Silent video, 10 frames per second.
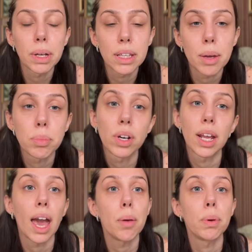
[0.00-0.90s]
But I'm
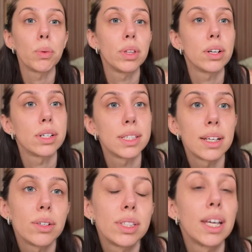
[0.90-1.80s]
pretty happy with the
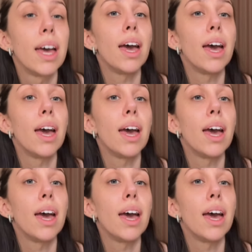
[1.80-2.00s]
result,